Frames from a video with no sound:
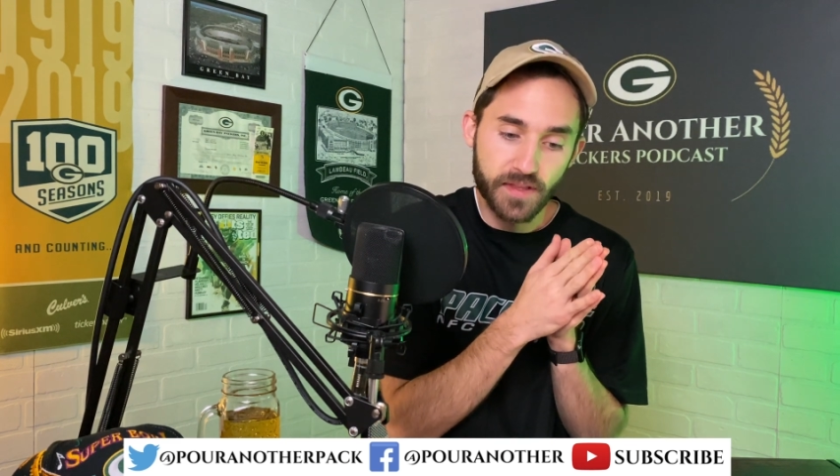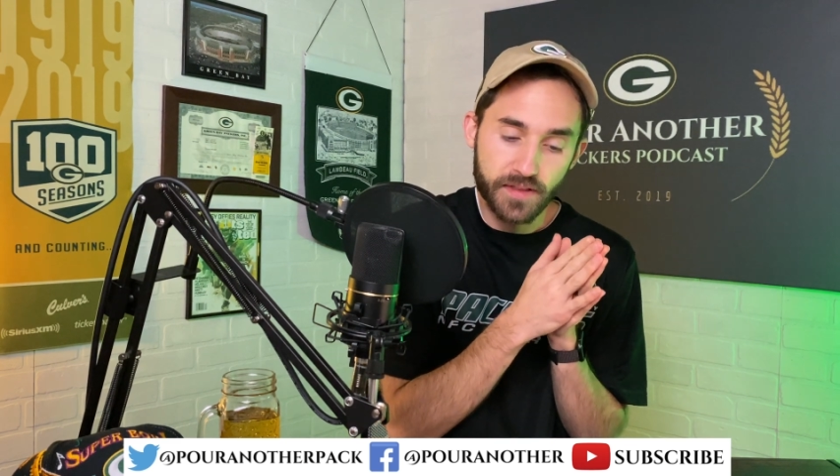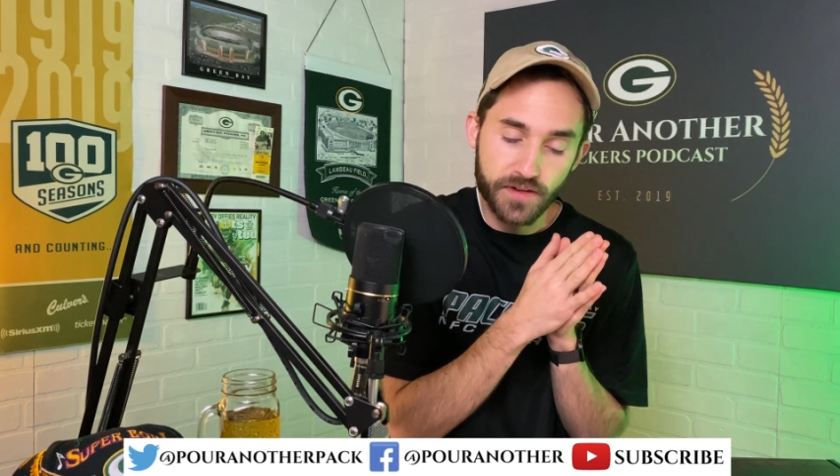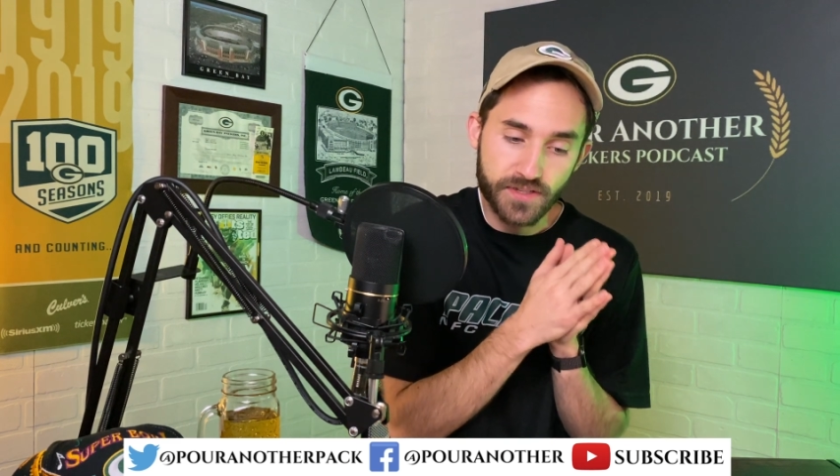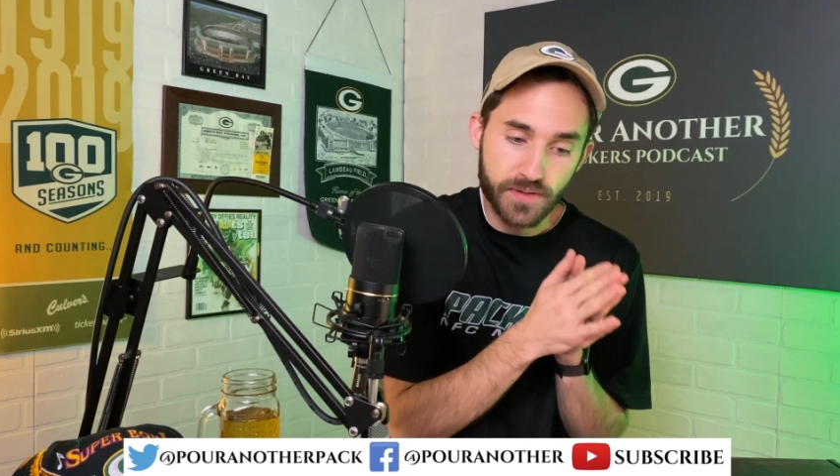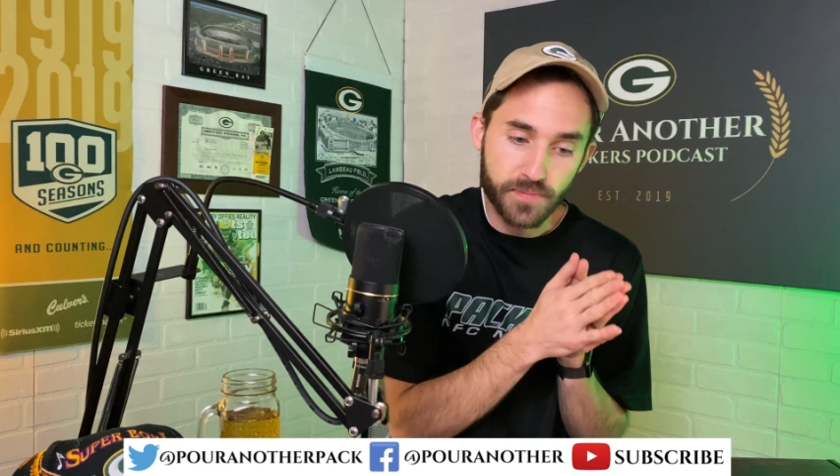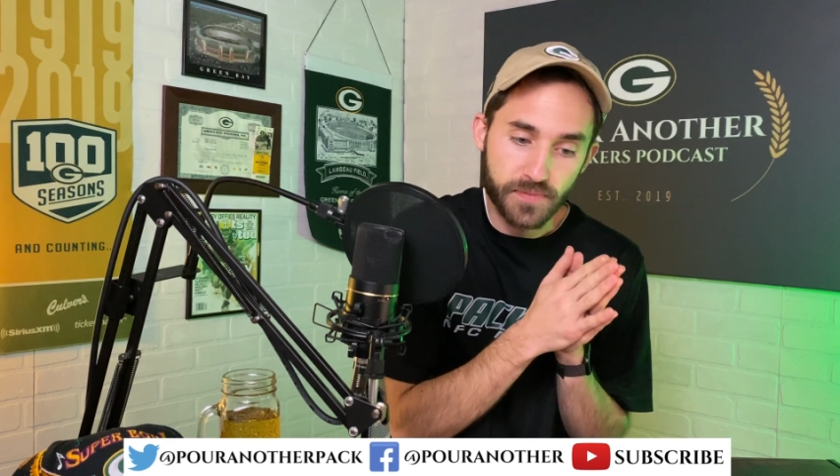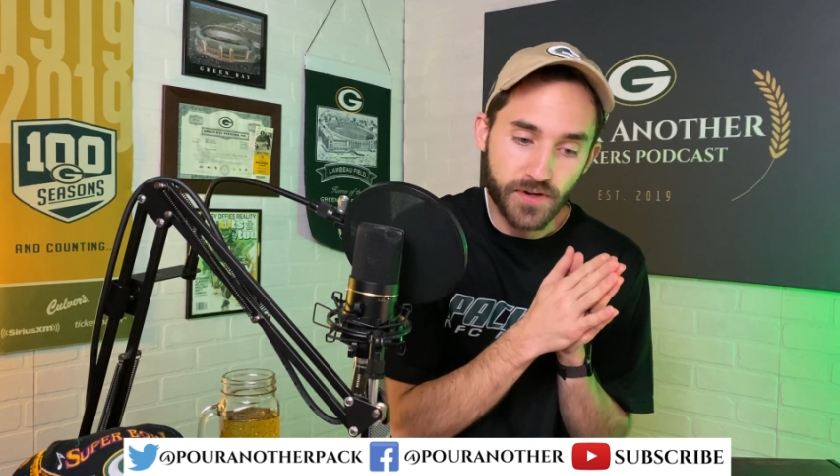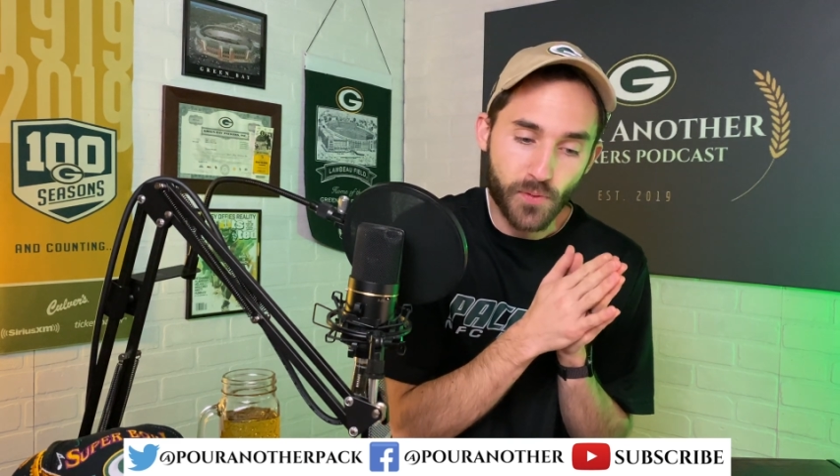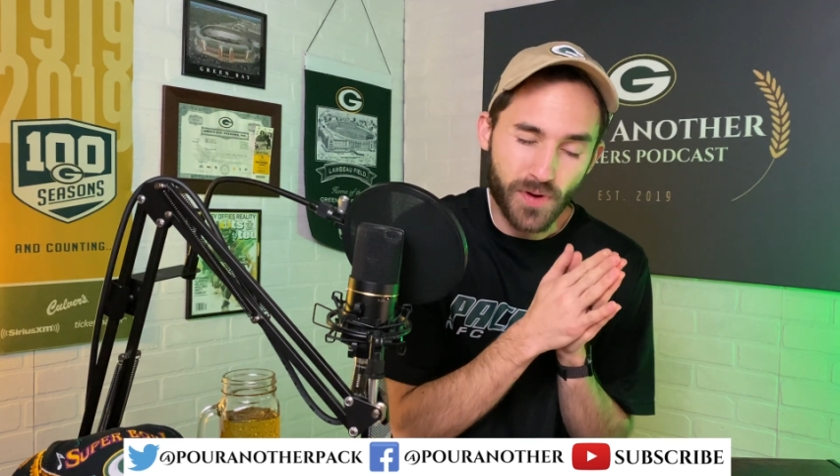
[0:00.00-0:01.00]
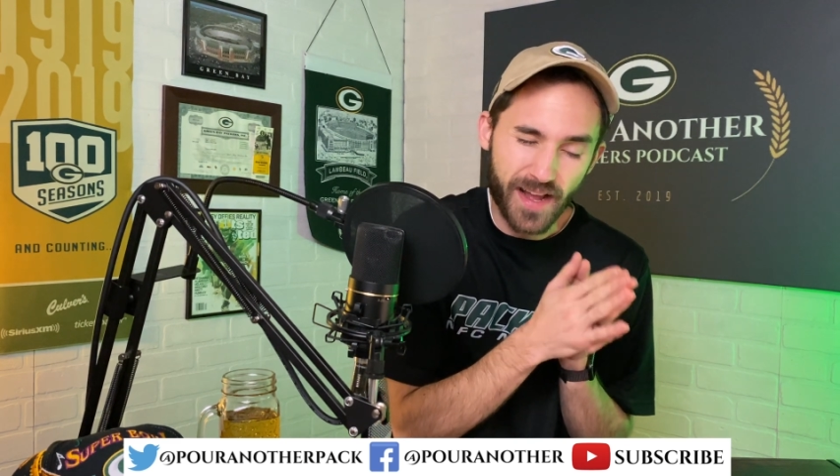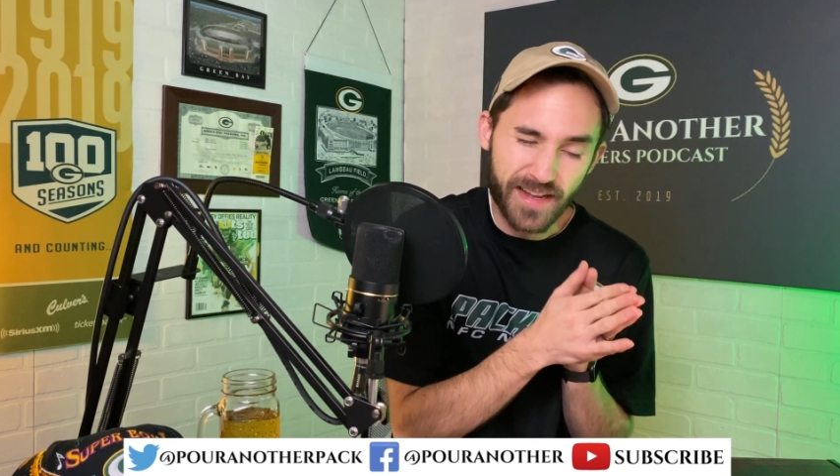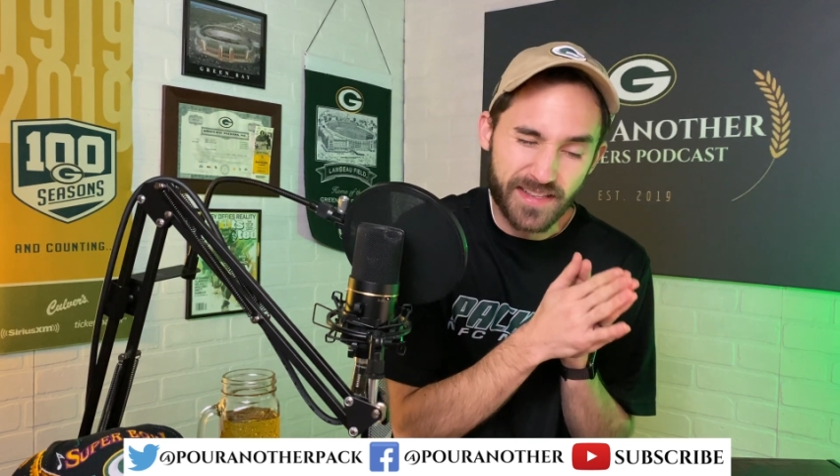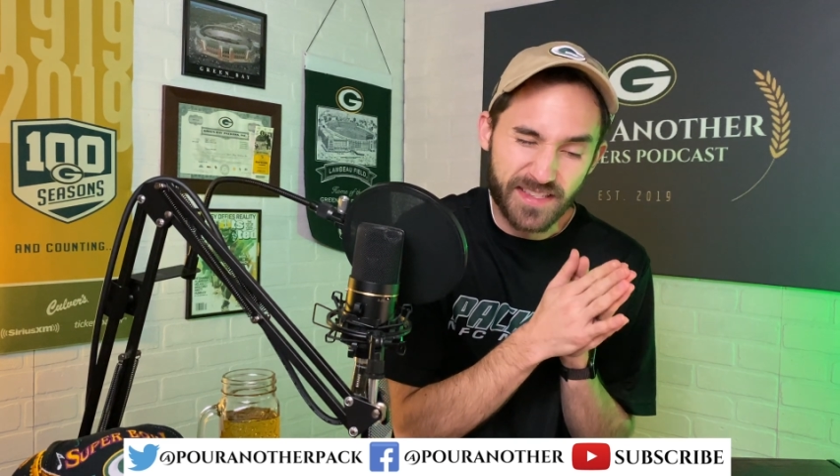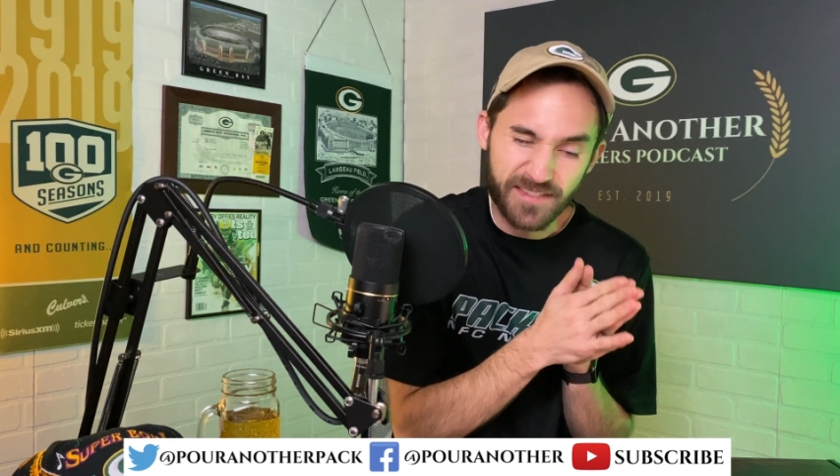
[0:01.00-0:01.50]
I
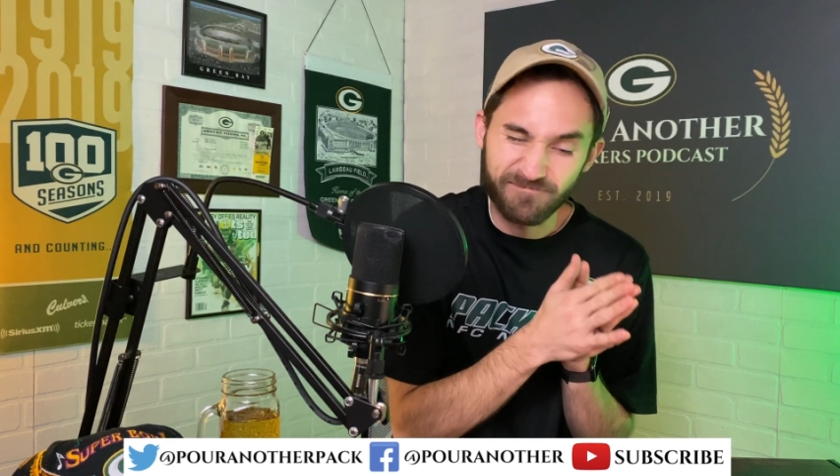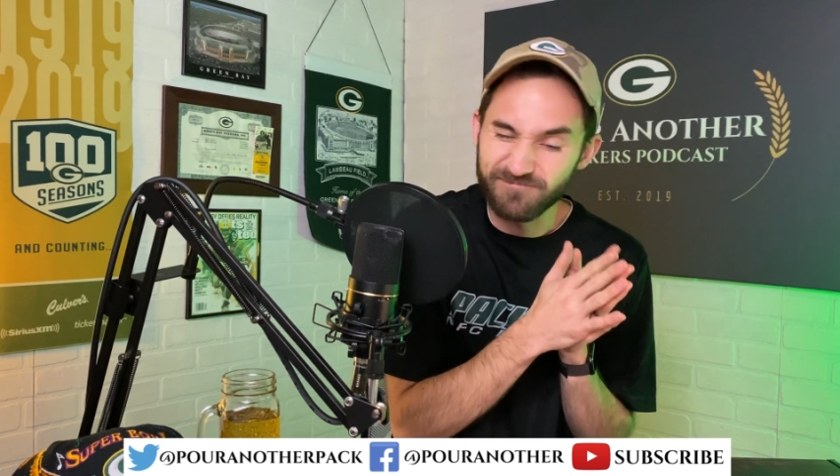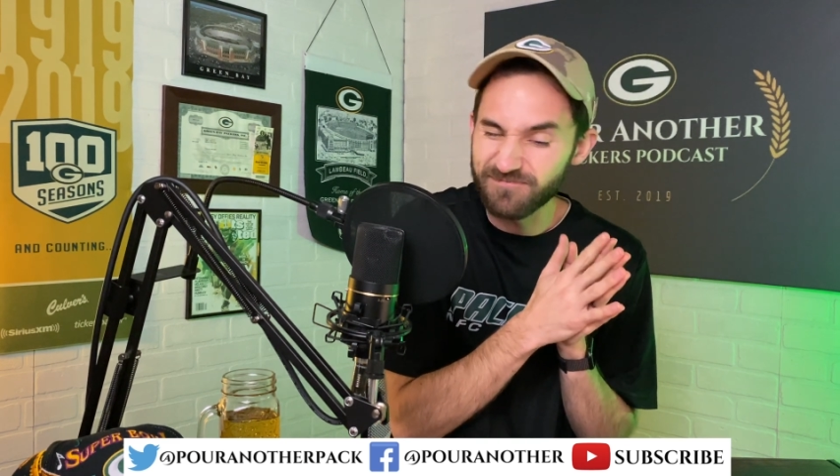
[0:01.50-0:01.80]
guess,